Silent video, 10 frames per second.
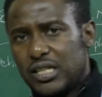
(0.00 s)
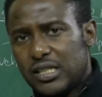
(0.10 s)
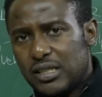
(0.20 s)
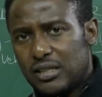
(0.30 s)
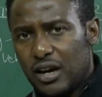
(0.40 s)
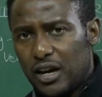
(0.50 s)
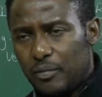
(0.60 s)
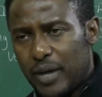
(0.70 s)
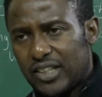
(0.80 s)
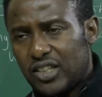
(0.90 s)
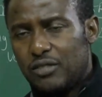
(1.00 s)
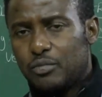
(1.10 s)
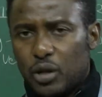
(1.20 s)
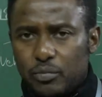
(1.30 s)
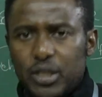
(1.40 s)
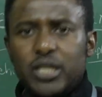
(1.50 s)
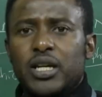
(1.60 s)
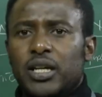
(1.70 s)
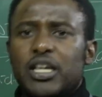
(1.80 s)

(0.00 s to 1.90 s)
its battery properly,